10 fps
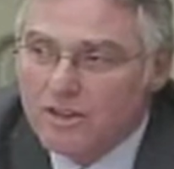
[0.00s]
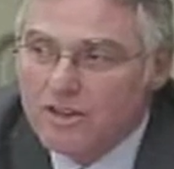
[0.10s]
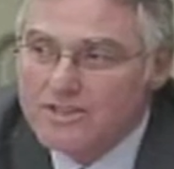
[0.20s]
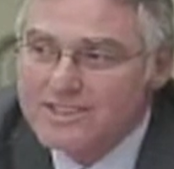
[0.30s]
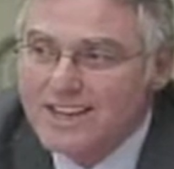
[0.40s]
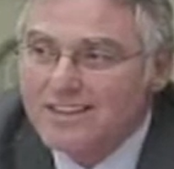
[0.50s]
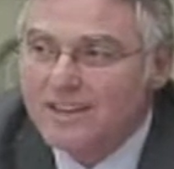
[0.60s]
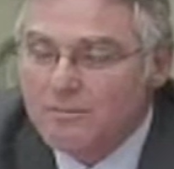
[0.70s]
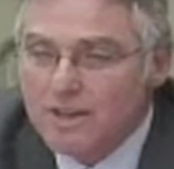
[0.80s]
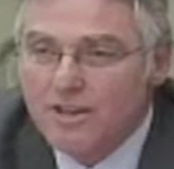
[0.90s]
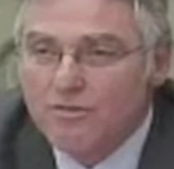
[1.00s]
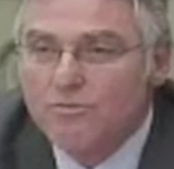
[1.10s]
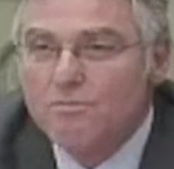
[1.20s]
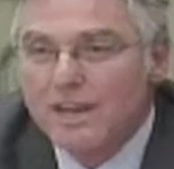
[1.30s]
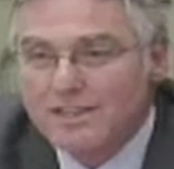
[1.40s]
And it is
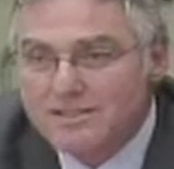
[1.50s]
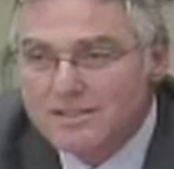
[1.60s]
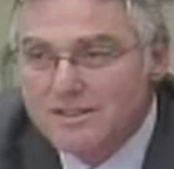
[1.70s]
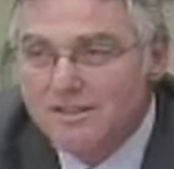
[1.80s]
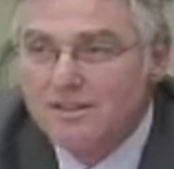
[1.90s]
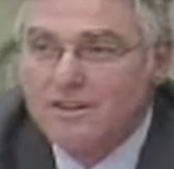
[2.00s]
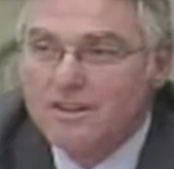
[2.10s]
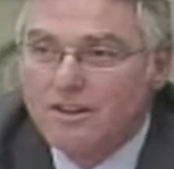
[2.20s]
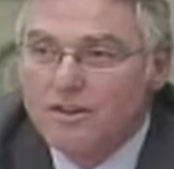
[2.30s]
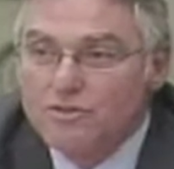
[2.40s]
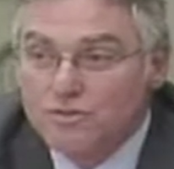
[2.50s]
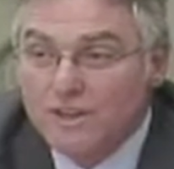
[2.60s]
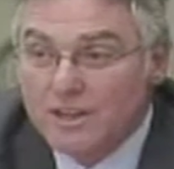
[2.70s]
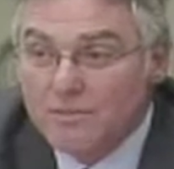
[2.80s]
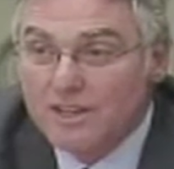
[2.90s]
clear that
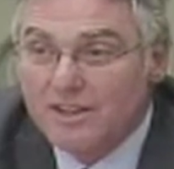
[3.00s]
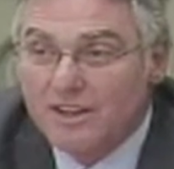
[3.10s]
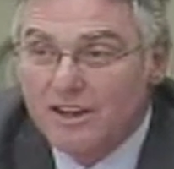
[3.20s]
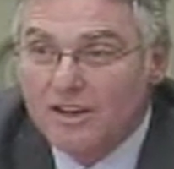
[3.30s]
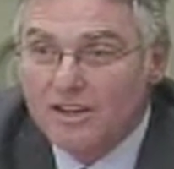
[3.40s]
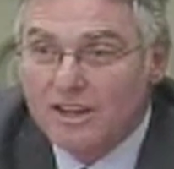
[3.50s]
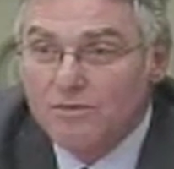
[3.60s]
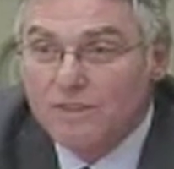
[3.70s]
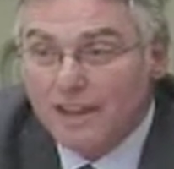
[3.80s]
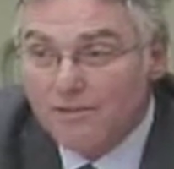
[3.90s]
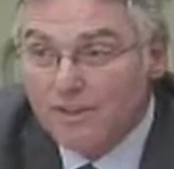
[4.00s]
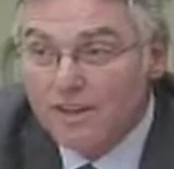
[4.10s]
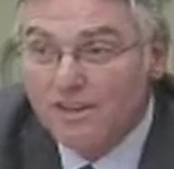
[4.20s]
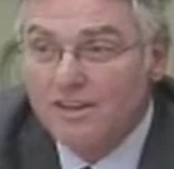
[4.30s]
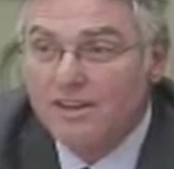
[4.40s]
part of this phenomenon is